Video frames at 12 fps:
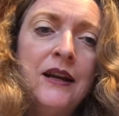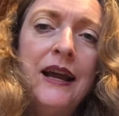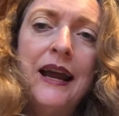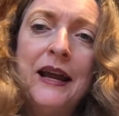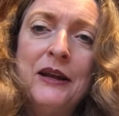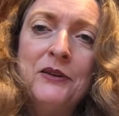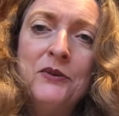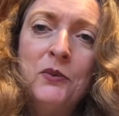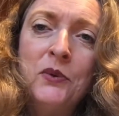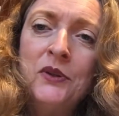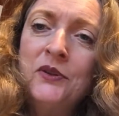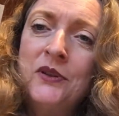And
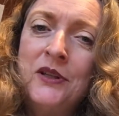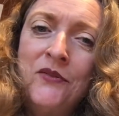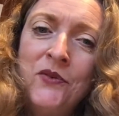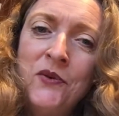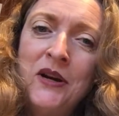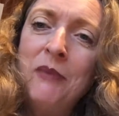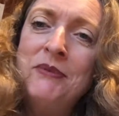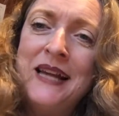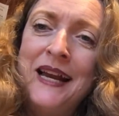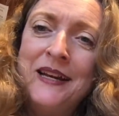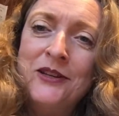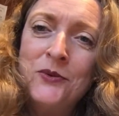we'll give you an
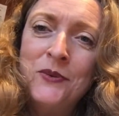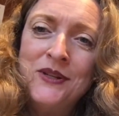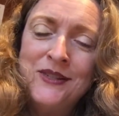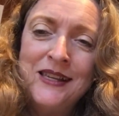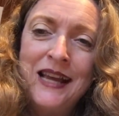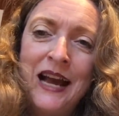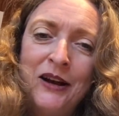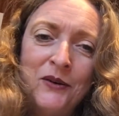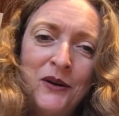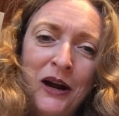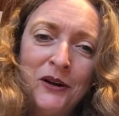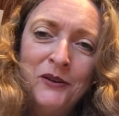update as we see how
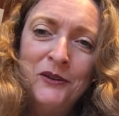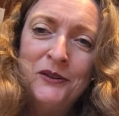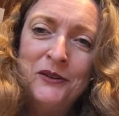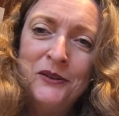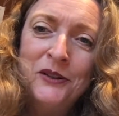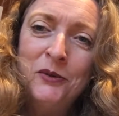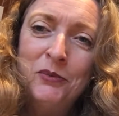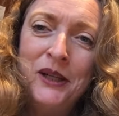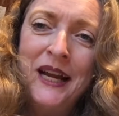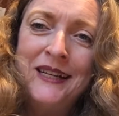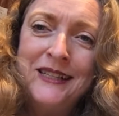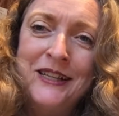our little
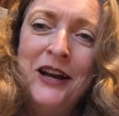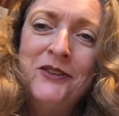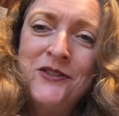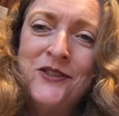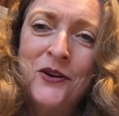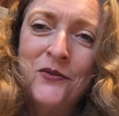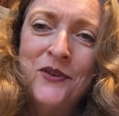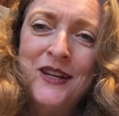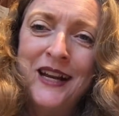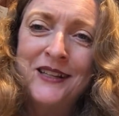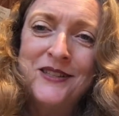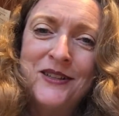plant does over the
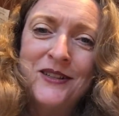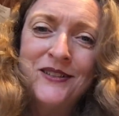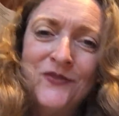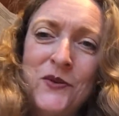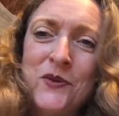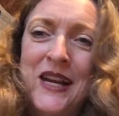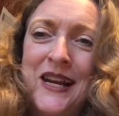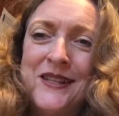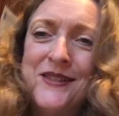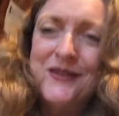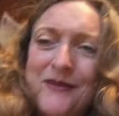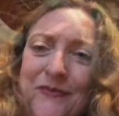next few days.